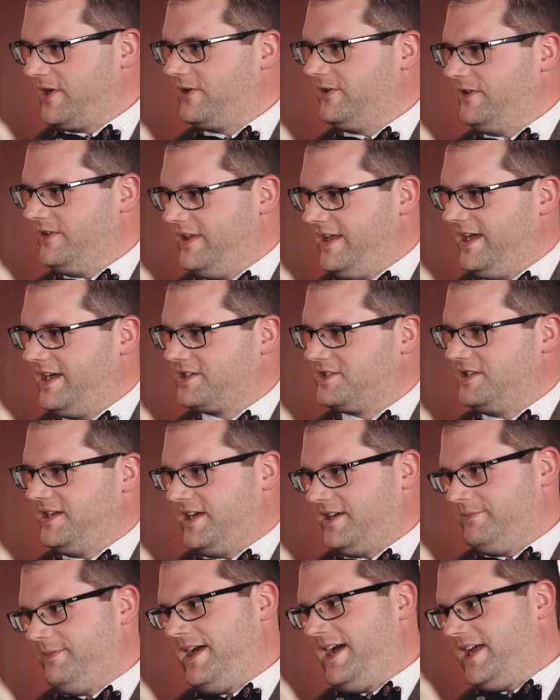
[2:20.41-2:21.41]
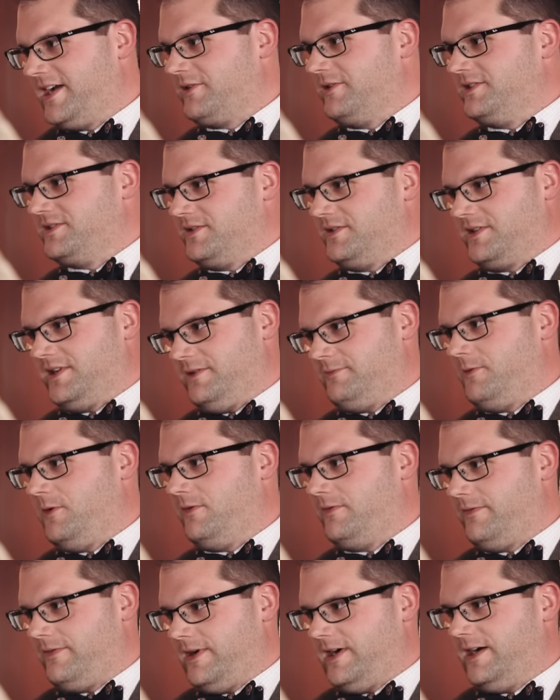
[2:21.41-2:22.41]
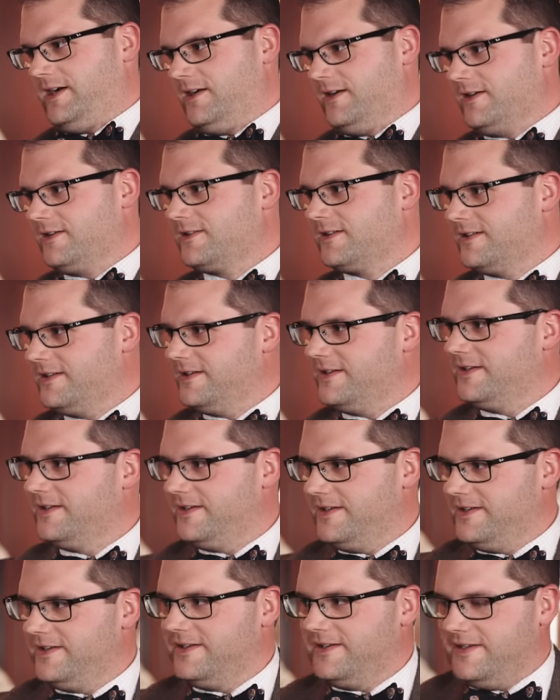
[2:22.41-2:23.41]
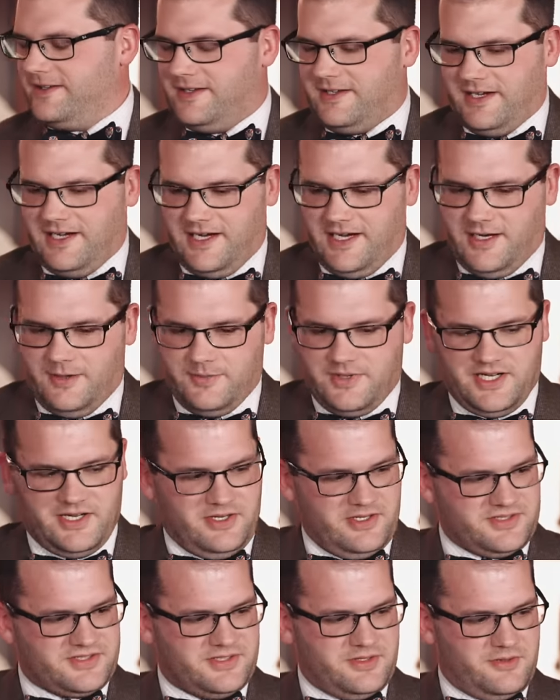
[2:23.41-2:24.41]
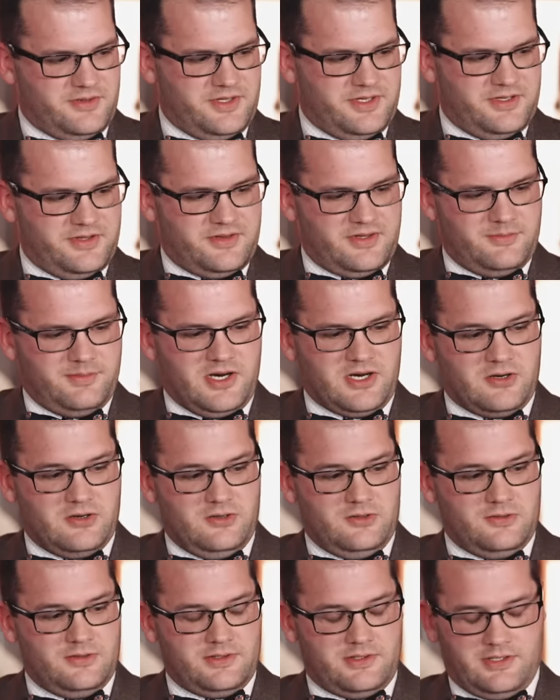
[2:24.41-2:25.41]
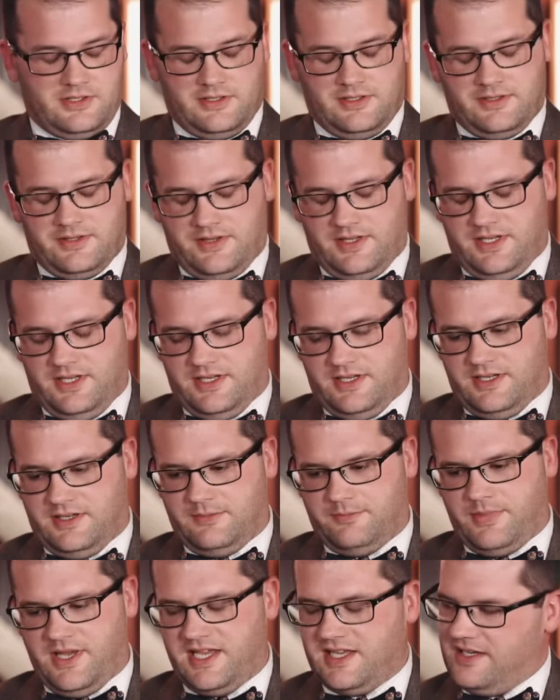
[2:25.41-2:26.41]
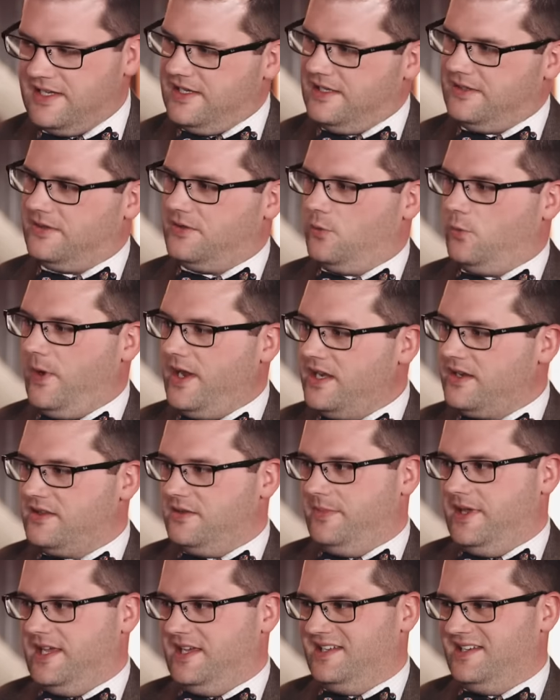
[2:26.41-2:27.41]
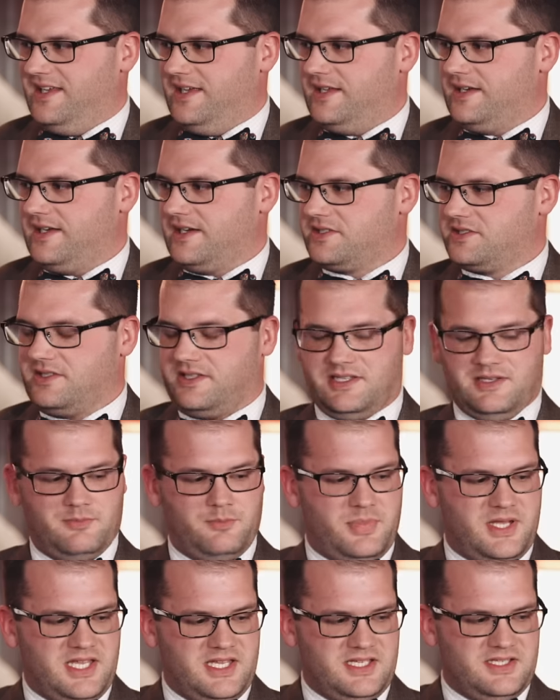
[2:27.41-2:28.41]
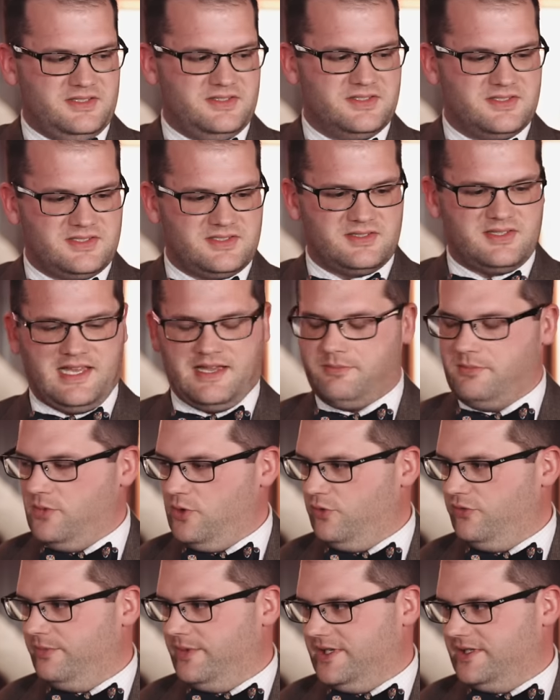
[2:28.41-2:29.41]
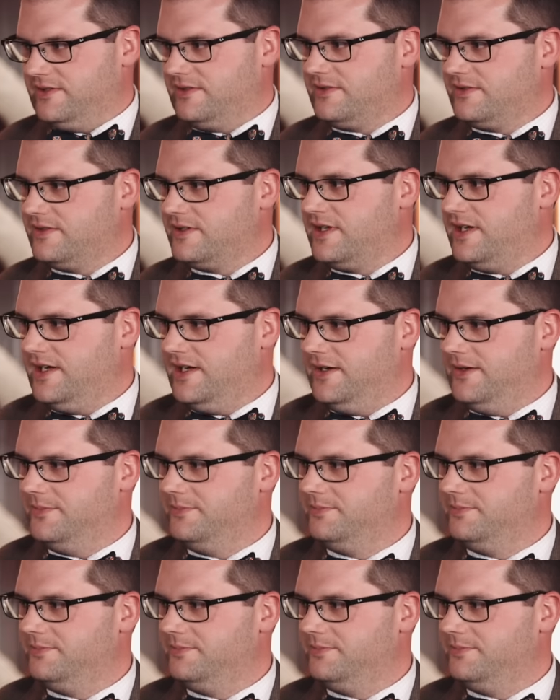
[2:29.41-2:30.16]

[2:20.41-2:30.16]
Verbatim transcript: barrel in the action out of battery, so the gun won't fire. Um, and also the, the barrel or the uh, bayonet, the weight of the bayonet actually impedes that movement. Right.